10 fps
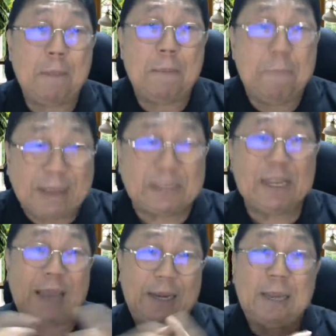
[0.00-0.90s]

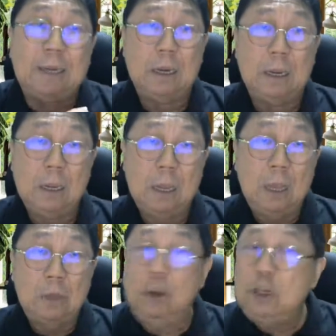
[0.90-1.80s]
master at it.
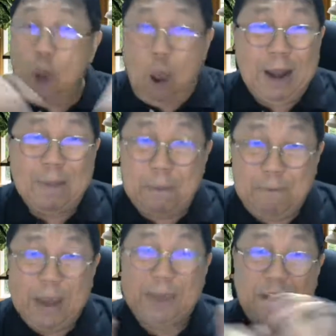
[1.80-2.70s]
So it's all
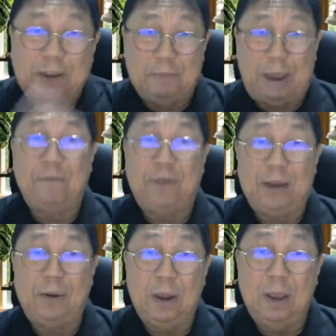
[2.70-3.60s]
about basics, my
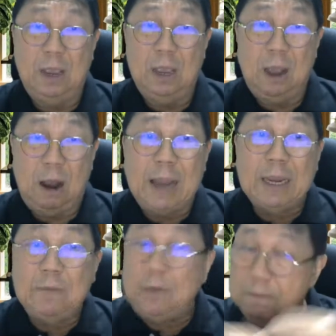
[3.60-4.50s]
friend. All right,
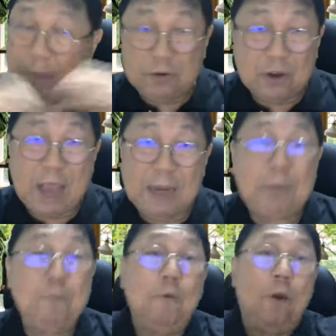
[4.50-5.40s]
even in martial art.
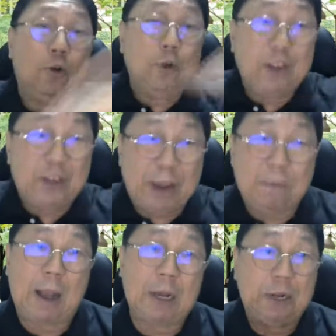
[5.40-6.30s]
Let's move on to internet
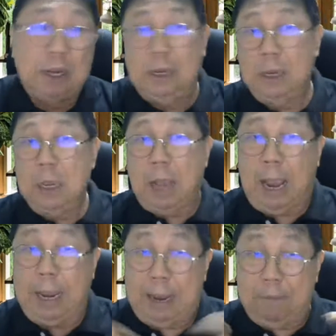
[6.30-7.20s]
marketing.
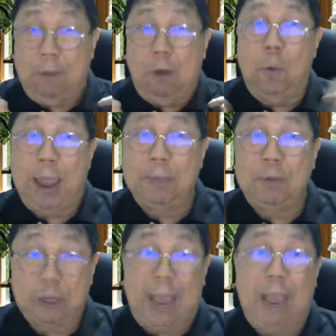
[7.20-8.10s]
I am aware,
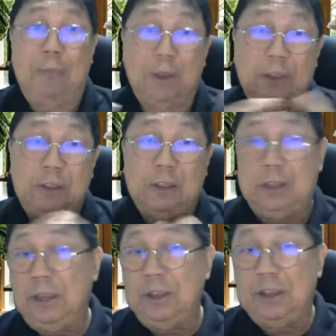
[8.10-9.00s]
I have been
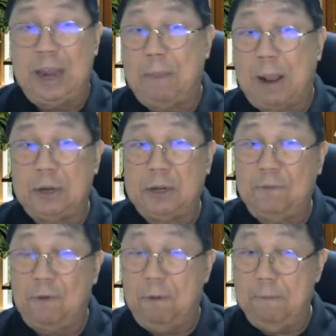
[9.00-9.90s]
in internet
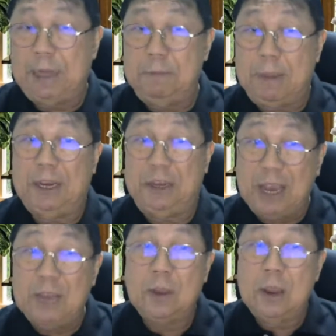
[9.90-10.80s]
marketing for many
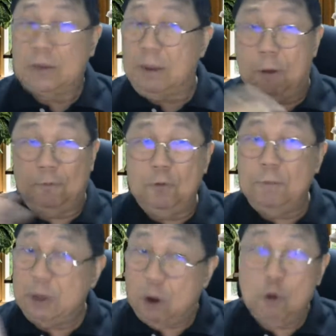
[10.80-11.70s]
years. Some of you
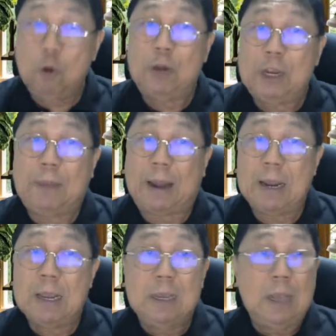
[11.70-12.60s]
may not know this, but
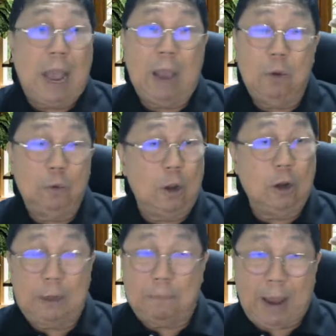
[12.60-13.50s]
I was one
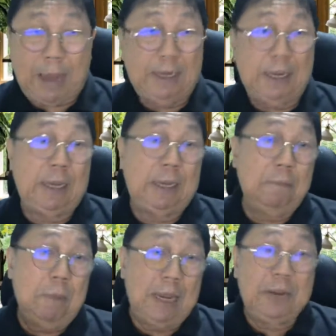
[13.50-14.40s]
of the pioneers in
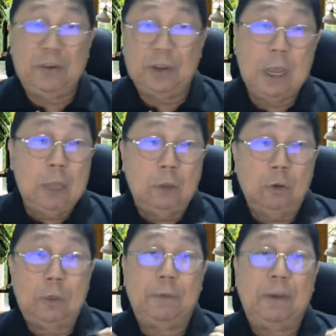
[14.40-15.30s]
Malaysia
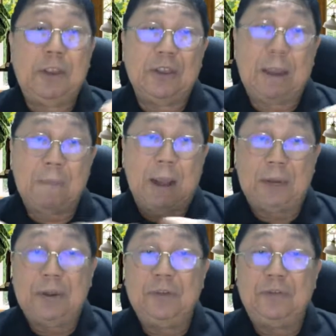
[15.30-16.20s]
to give internet
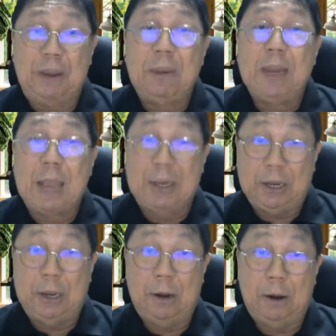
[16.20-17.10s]
marketing seminar
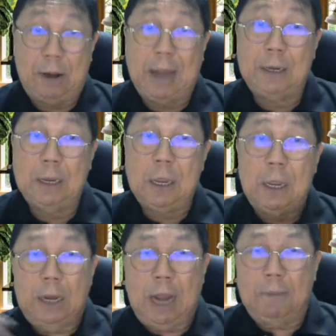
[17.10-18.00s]
here. All right.
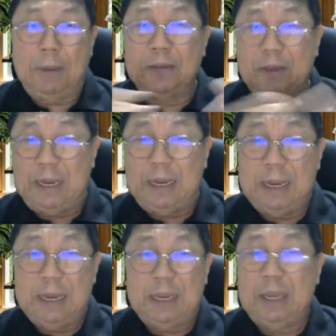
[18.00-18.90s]
Now,
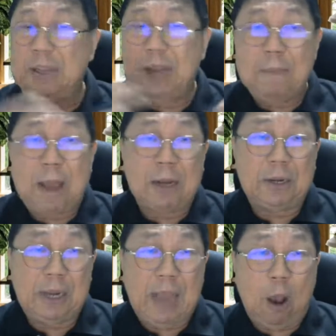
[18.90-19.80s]
basically, in internet
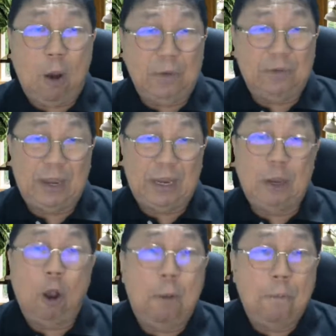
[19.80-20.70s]
marketing, I always say it
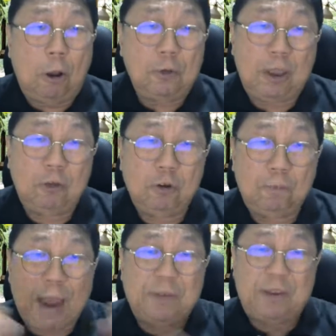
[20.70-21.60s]
all boils down to
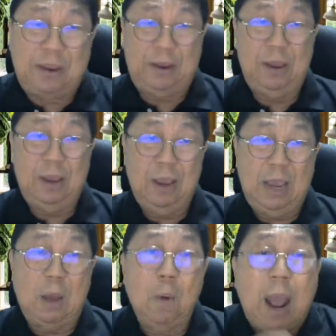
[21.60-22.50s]
basic.
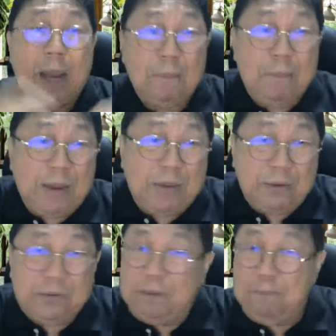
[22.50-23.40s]
And what are the
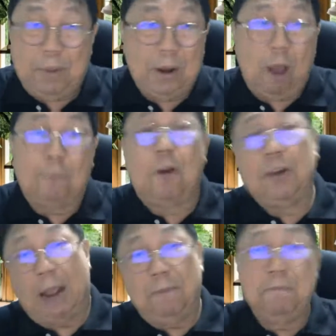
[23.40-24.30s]
basics? Simple. Of course,
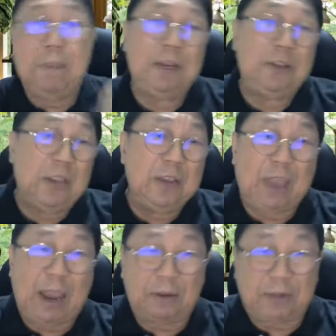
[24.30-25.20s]
there are many things
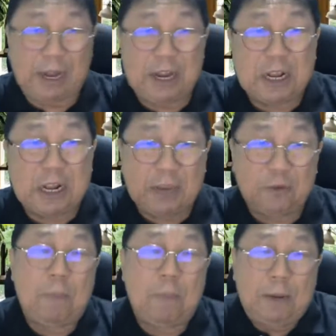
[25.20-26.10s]
that are technical and
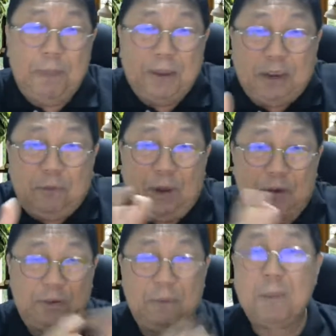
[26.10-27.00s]
so on, but the basic is
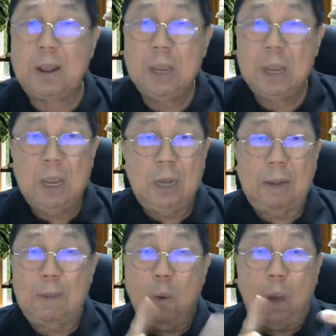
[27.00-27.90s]
very simple.
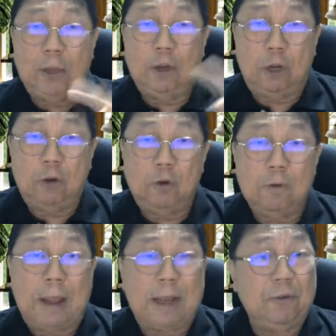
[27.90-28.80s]
Number one, you got to
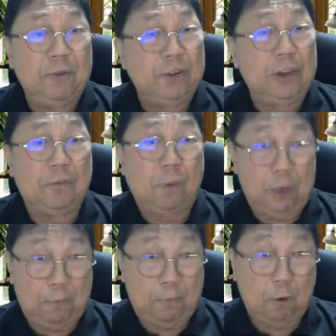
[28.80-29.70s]
do market research for
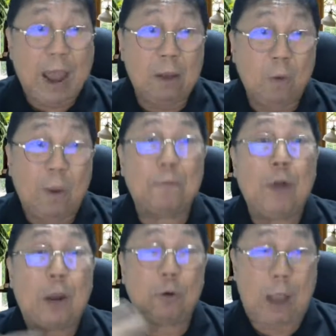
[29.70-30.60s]
your product. What
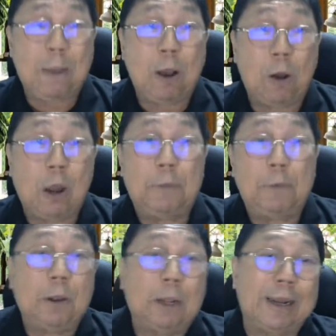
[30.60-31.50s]
product to come out? A lot of
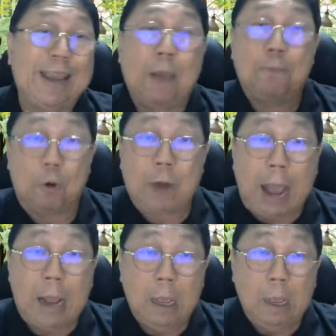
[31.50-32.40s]
people create a product.